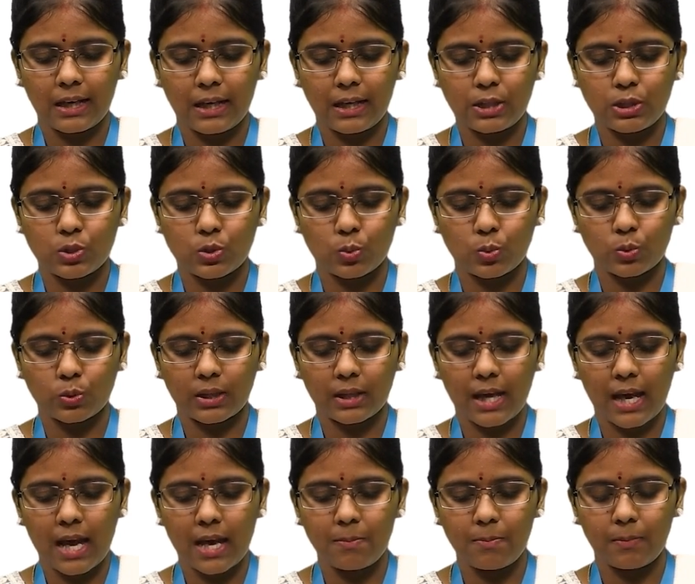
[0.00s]
into
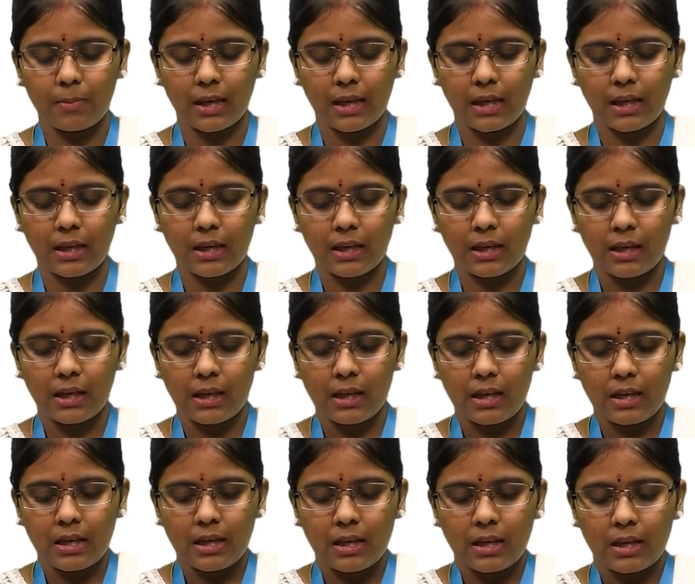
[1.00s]
tan B
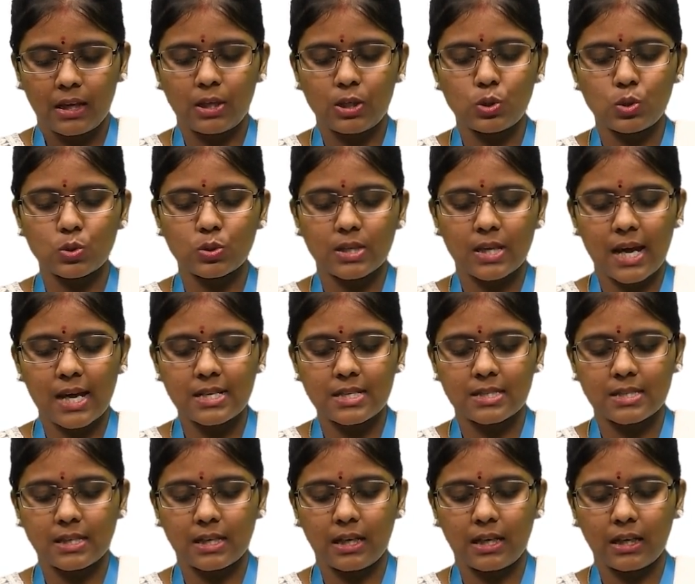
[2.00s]
into tan
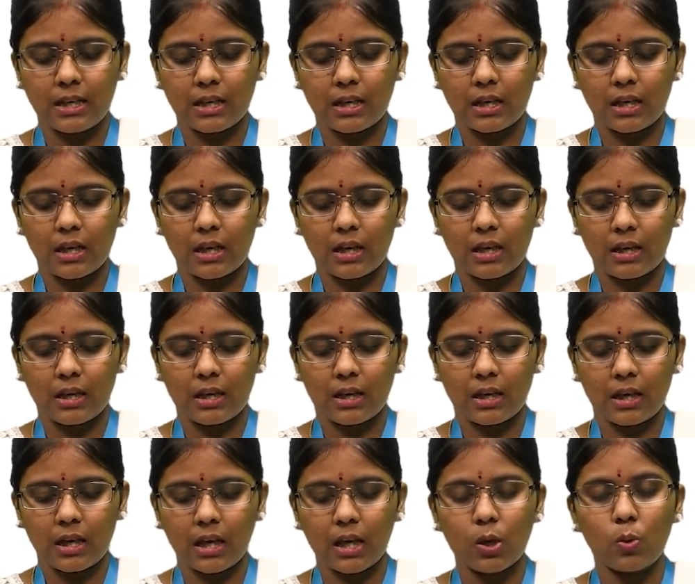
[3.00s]
C
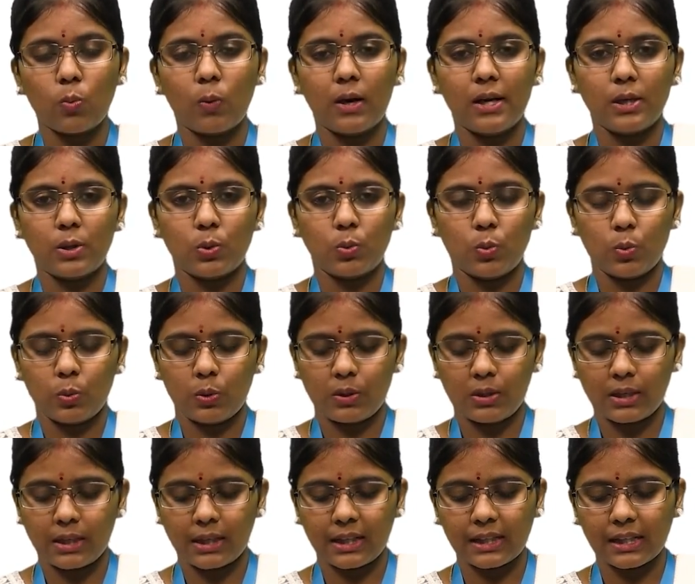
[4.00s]
equal to
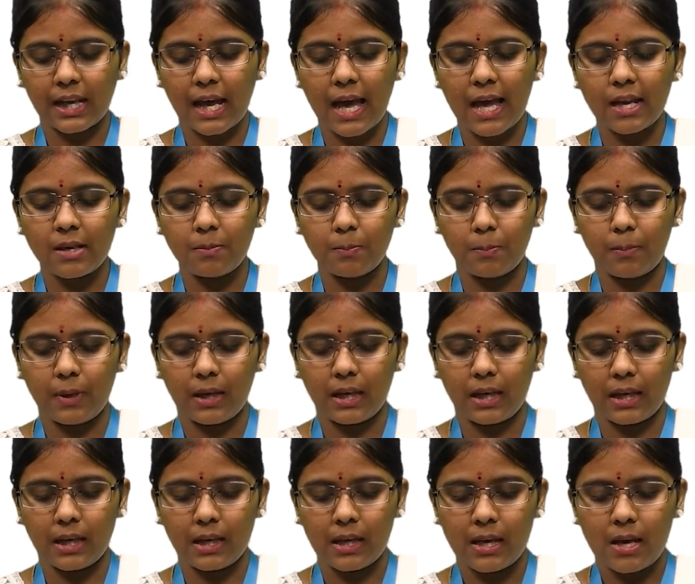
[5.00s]
tan
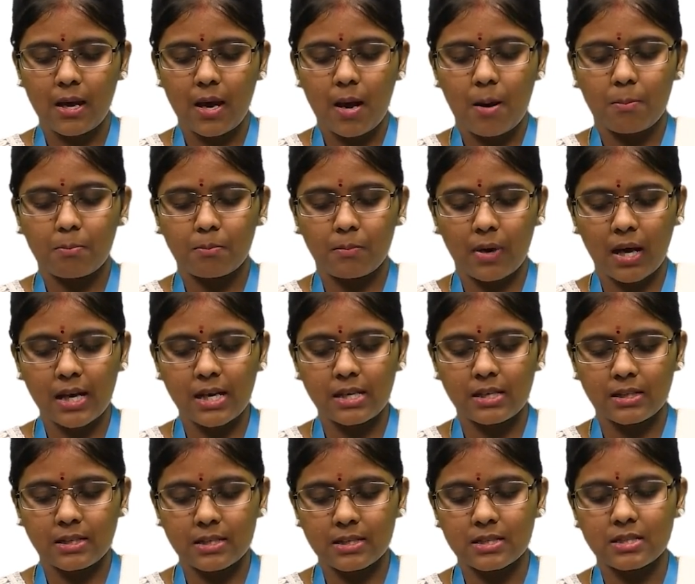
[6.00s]
B
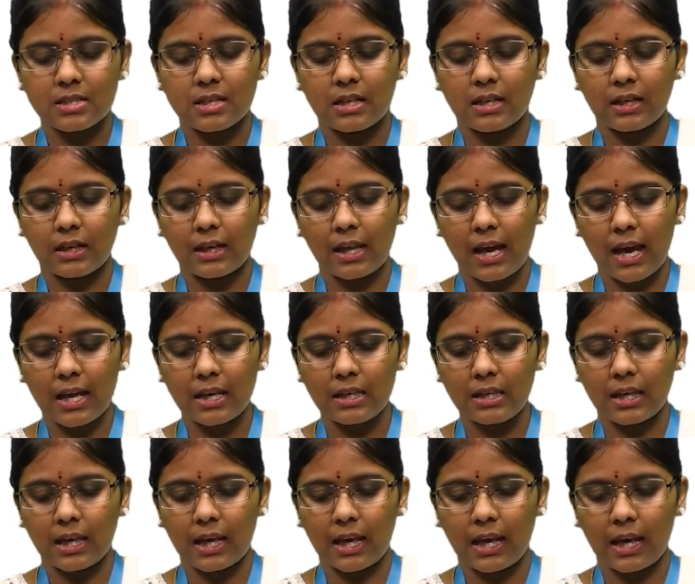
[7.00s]
minus
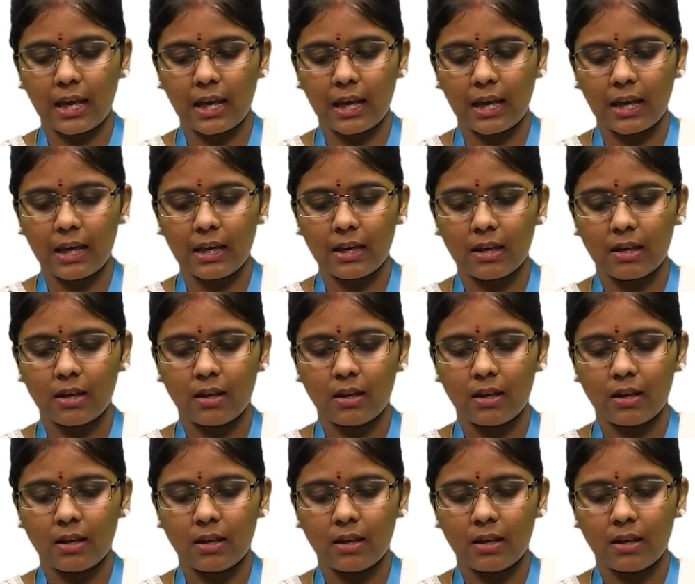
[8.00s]
tan A